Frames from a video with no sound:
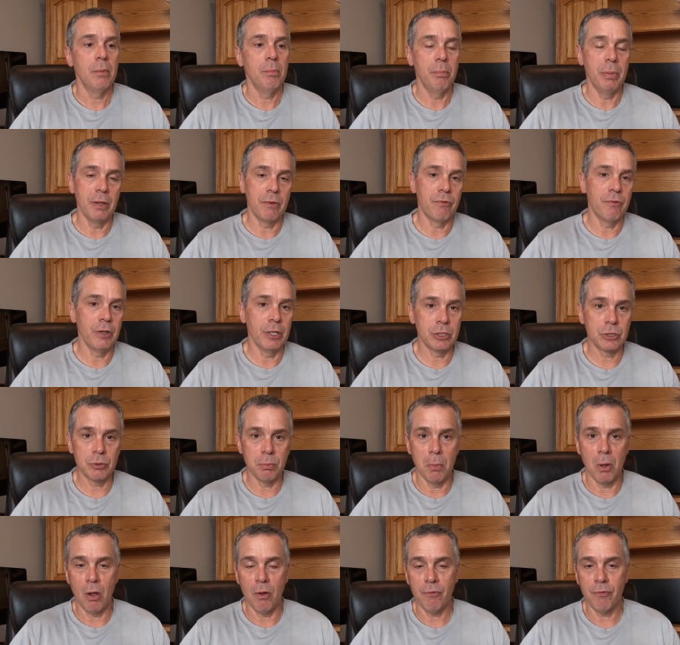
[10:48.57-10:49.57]
big fish,
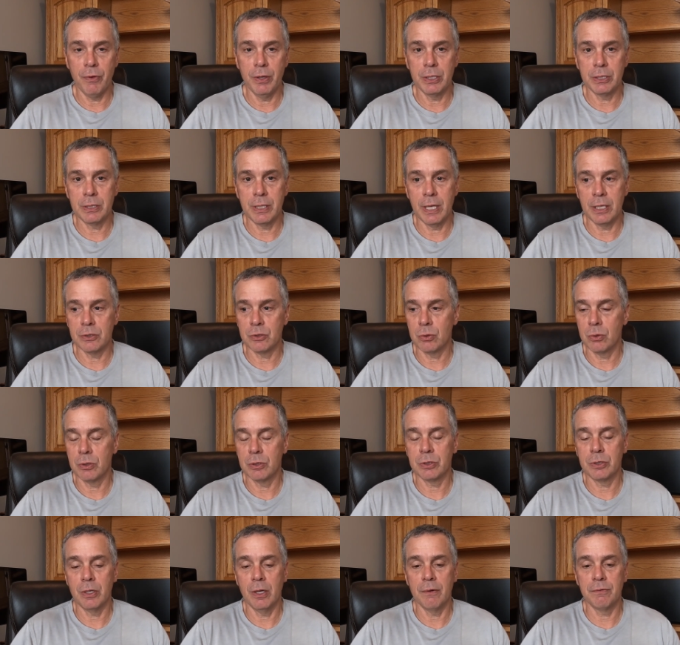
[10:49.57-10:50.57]
small fish, that sort of
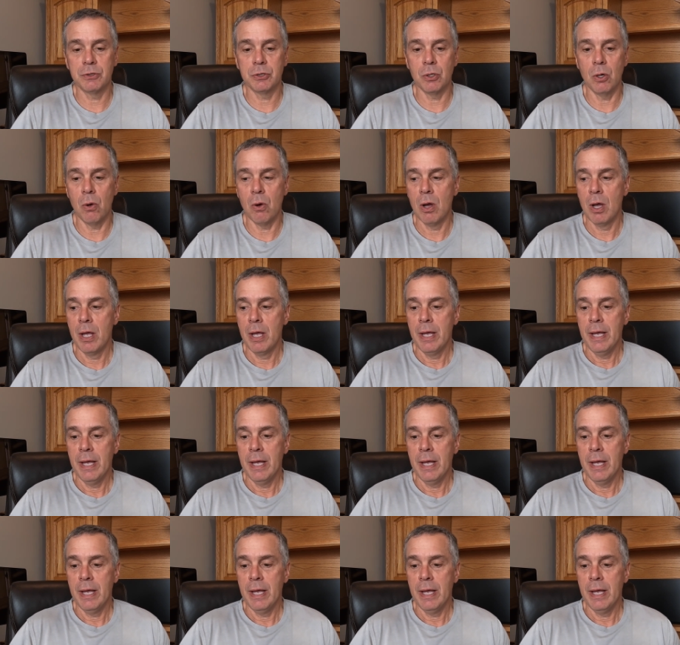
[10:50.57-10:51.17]
stuff. So